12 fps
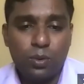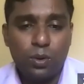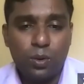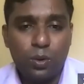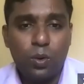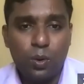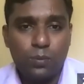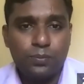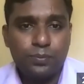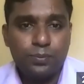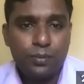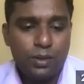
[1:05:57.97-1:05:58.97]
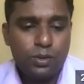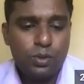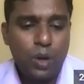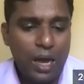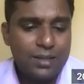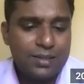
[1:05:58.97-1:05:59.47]
go home.
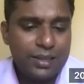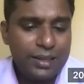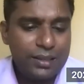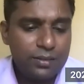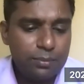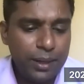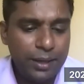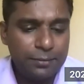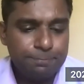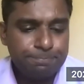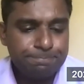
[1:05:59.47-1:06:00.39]
So answer is B.